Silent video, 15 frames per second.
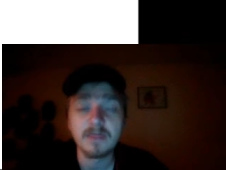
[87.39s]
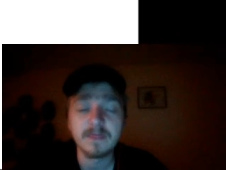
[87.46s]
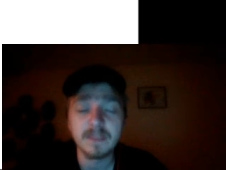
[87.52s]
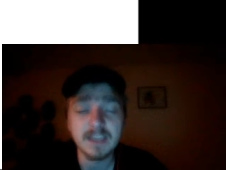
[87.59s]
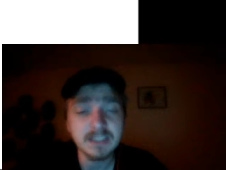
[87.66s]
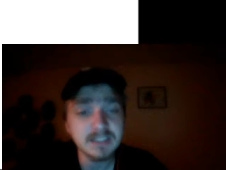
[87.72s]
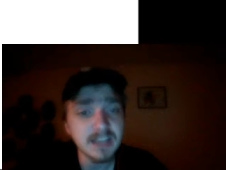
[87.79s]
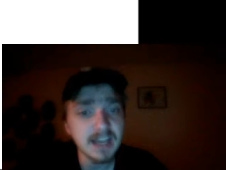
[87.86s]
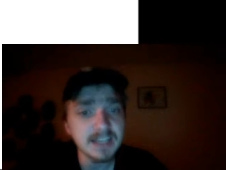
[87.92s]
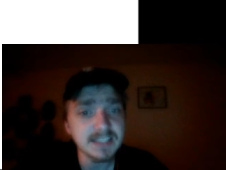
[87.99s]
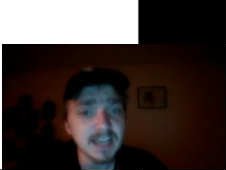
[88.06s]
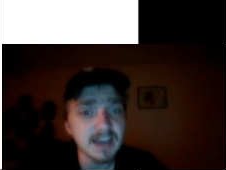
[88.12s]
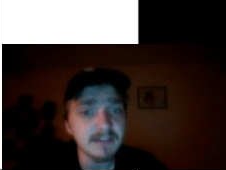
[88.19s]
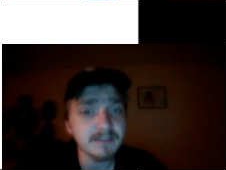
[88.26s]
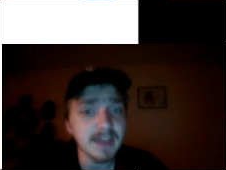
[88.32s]
these guys
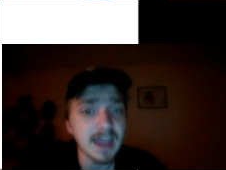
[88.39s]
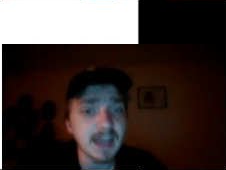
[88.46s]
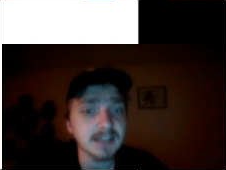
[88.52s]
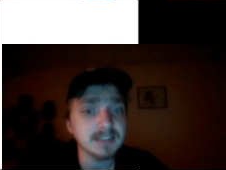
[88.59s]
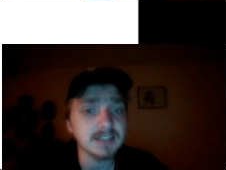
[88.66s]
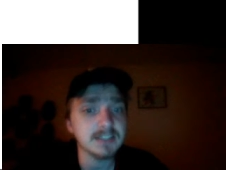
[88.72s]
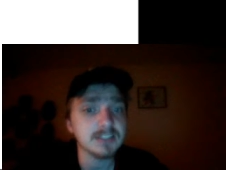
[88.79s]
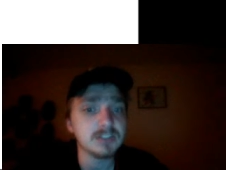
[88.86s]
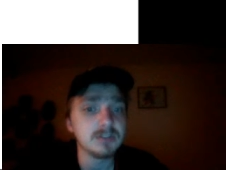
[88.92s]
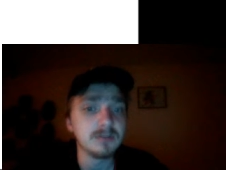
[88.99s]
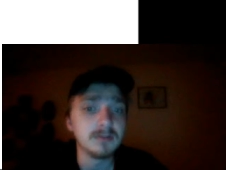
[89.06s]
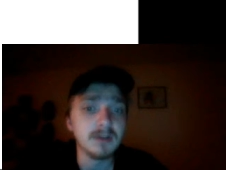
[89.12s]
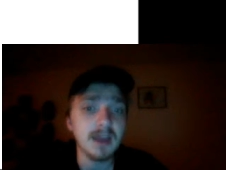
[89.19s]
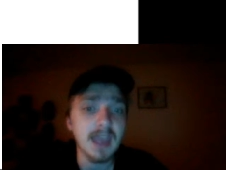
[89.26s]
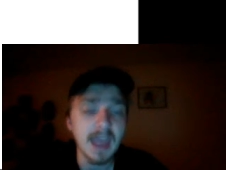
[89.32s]
have access
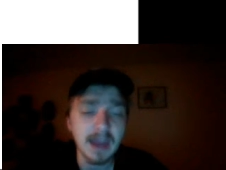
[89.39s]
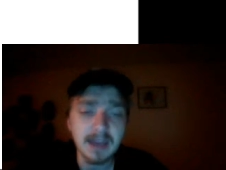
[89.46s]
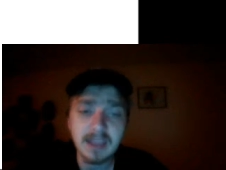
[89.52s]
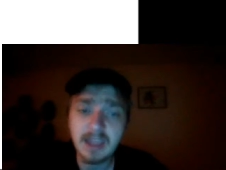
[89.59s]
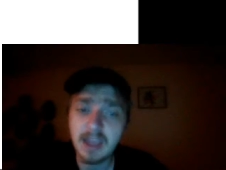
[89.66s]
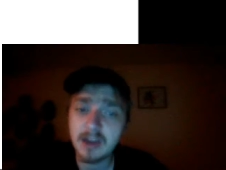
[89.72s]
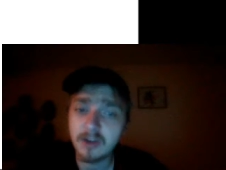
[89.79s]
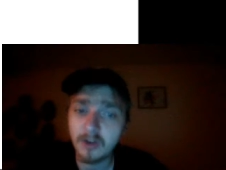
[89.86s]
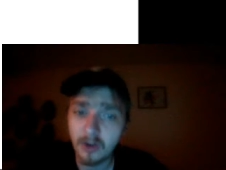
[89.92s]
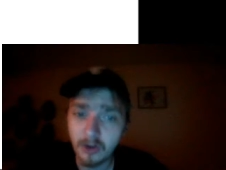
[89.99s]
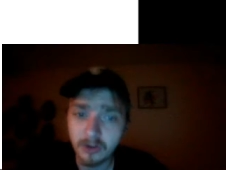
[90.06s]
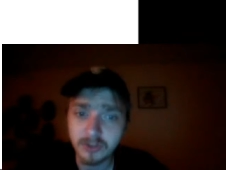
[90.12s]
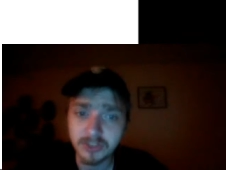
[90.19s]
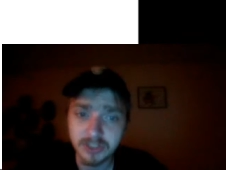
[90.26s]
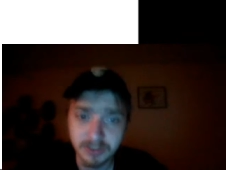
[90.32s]
to any and
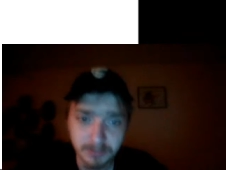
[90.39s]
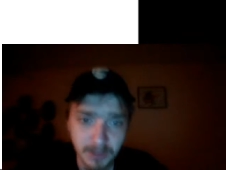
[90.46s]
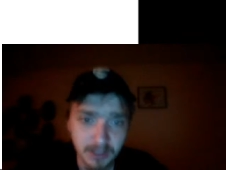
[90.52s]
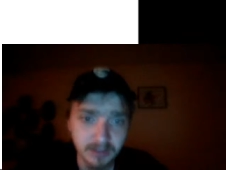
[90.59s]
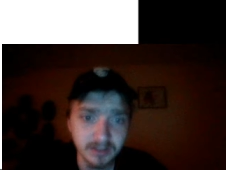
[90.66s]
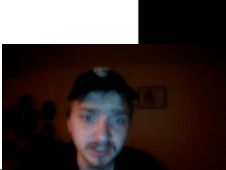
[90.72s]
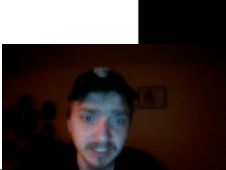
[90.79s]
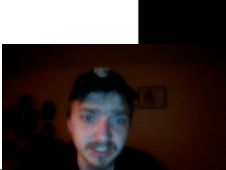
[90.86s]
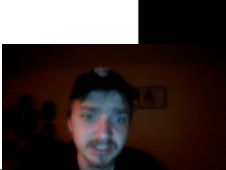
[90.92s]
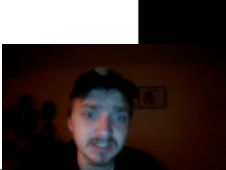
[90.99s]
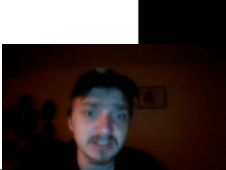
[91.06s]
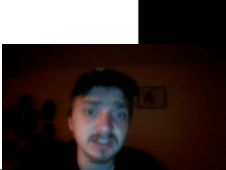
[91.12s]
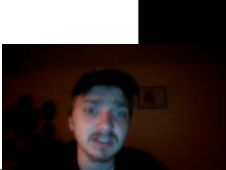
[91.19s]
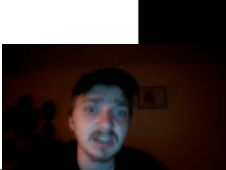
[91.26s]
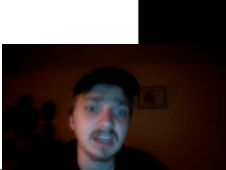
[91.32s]
all spell
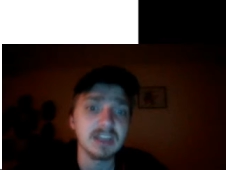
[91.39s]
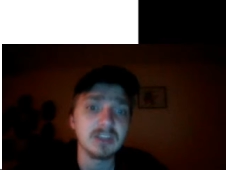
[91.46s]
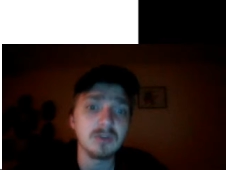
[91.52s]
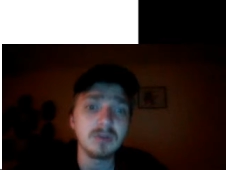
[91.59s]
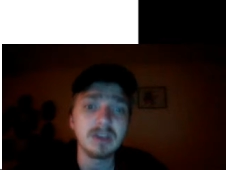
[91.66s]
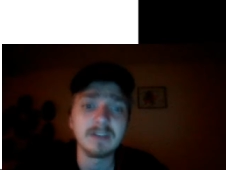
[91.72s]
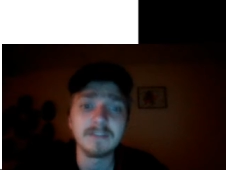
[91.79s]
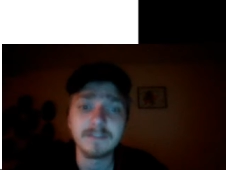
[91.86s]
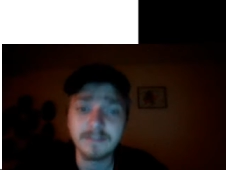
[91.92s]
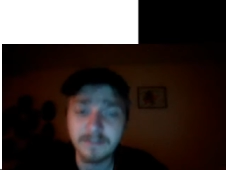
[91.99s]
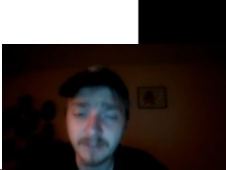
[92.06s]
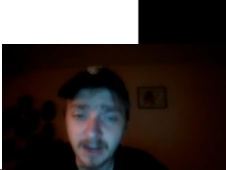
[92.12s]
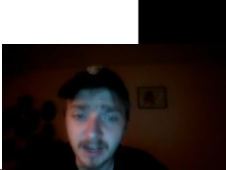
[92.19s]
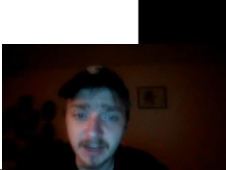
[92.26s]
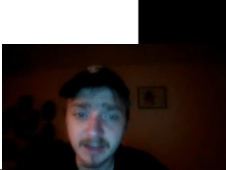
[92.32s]
lists that you can
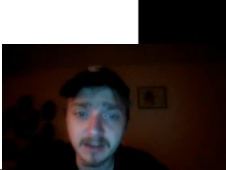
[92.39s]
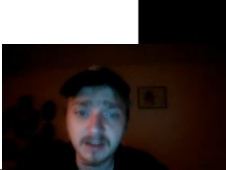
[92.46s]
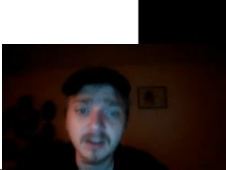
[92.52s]
find,